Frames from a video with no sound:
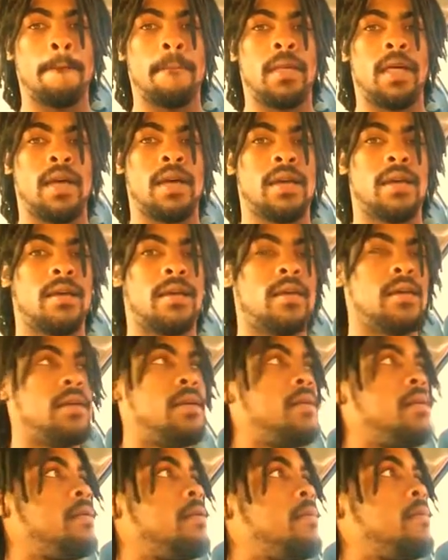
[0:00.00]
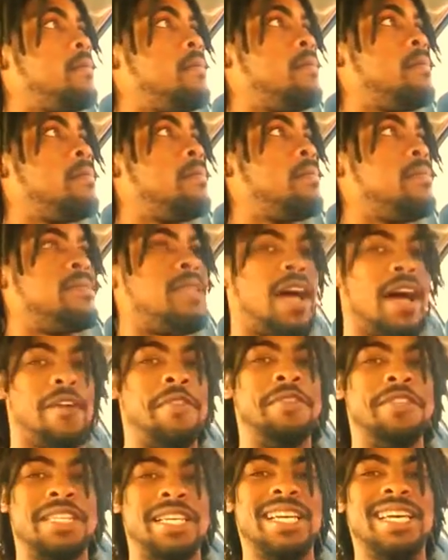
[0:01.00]
Like,
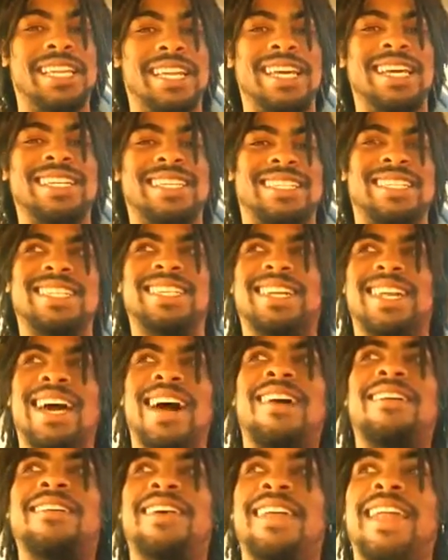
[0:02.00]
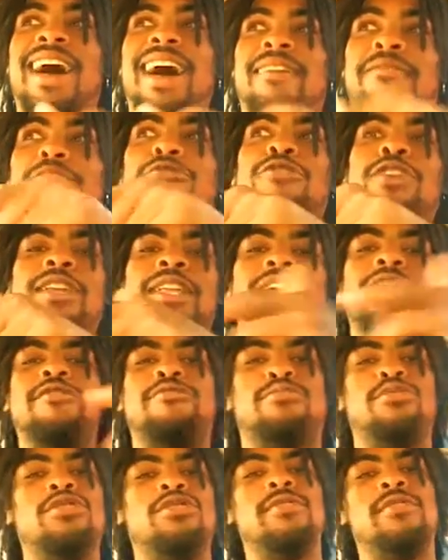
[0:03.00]
I've seen that shit now, and I really
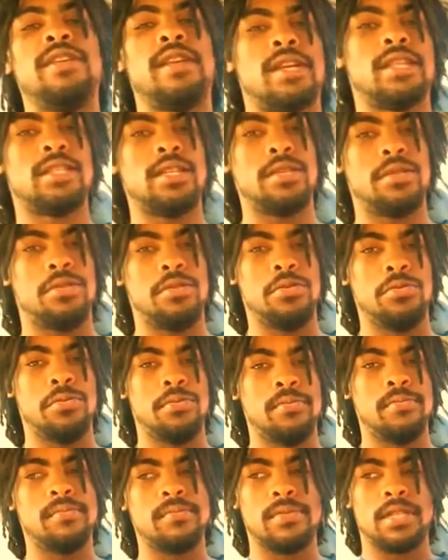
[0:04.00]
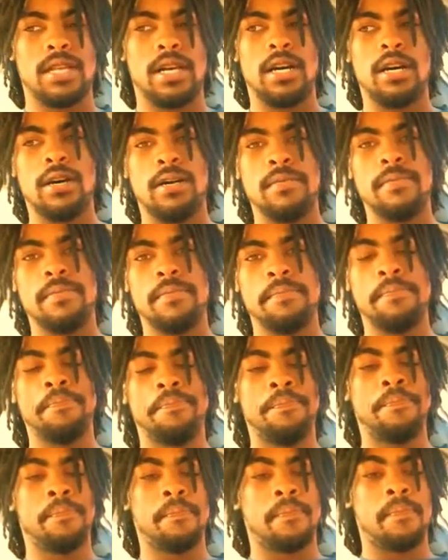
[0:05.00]
have proven that shit through time.
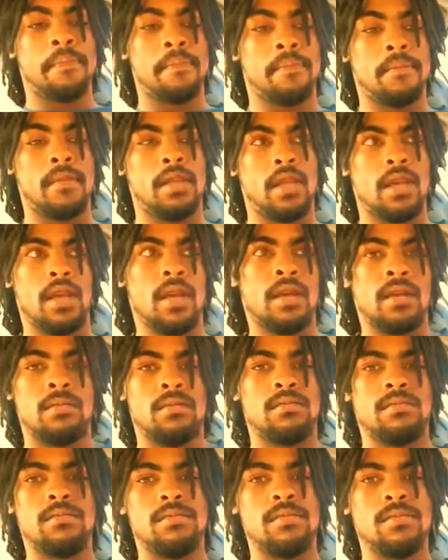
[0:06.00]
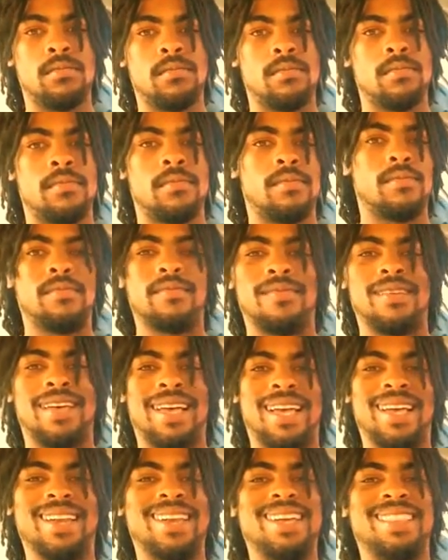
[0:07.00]
And
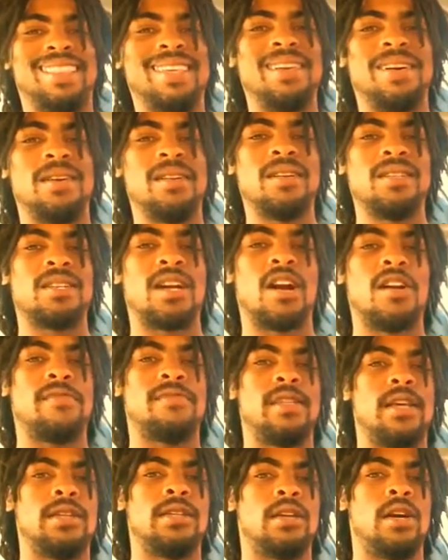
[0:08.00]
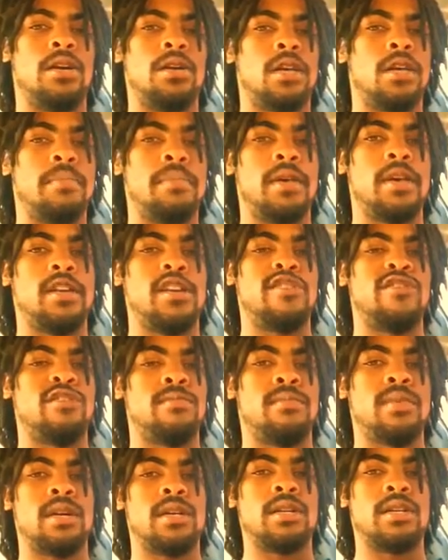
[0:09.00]
ain't nothing on this earth that's gonna give me enough
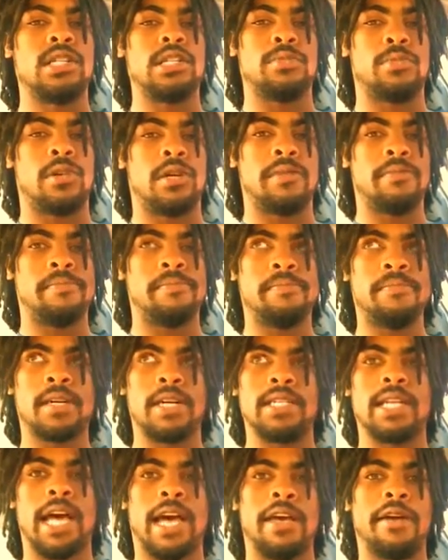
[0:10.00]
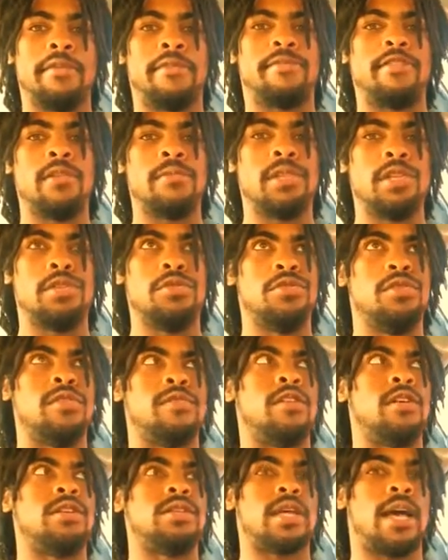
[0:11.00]
abundance, bro. Because I am from the
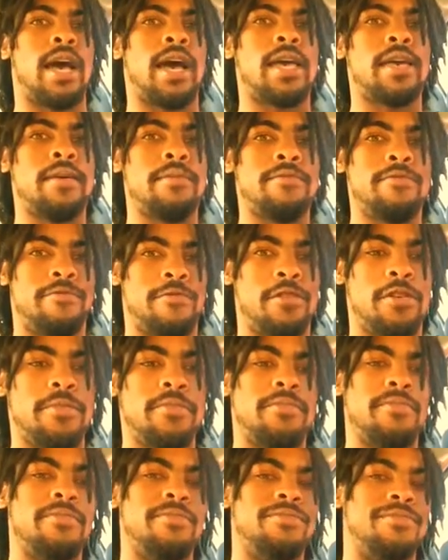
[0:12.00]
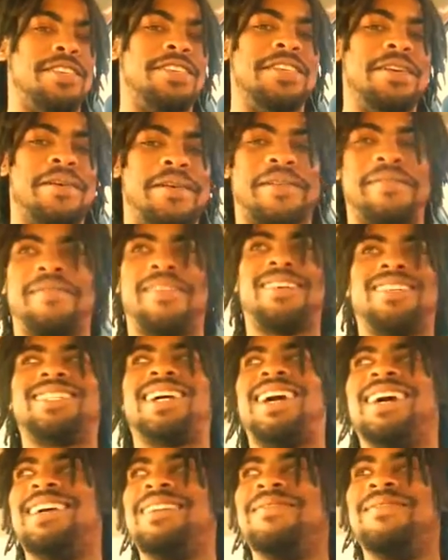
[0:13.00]
universe. I am from the universe.
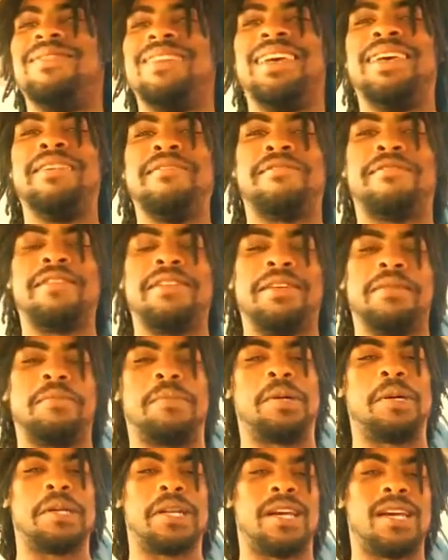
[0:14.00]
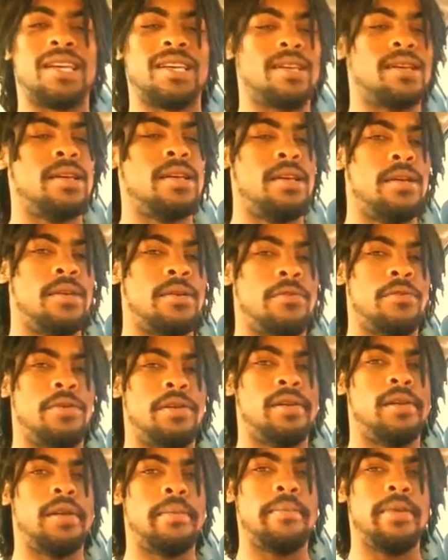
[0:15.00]
I am infinite, bro. Like,
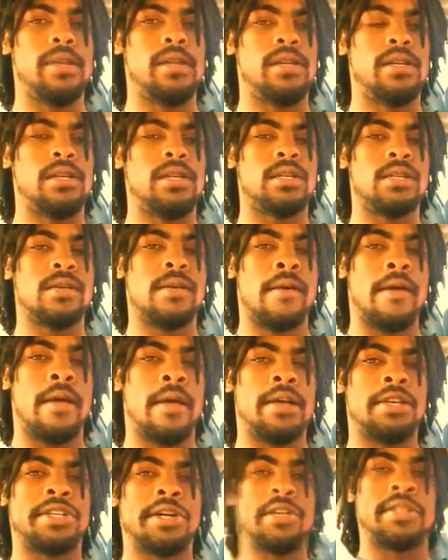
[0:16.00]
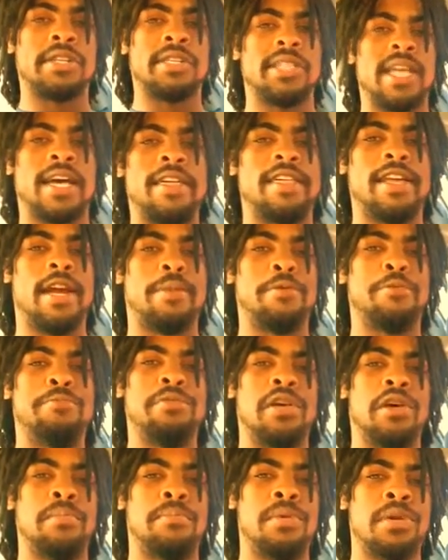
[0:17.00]
we're limitless. So to say that I'm gonna
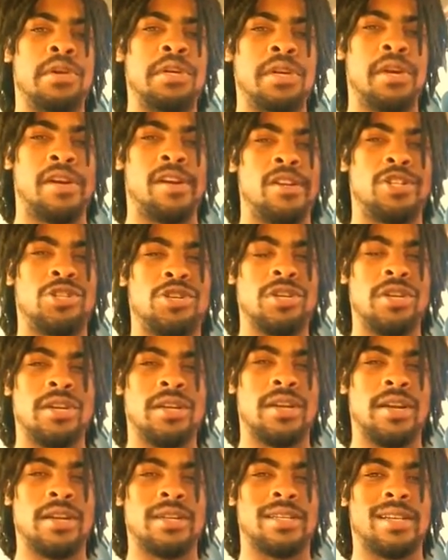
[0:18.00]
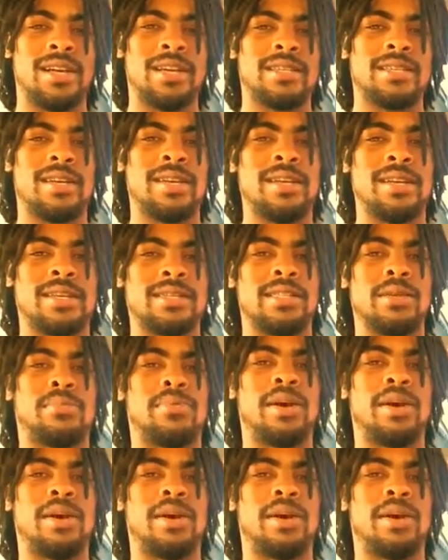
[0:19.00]
be a billionaire or trillionaire is like saying that's the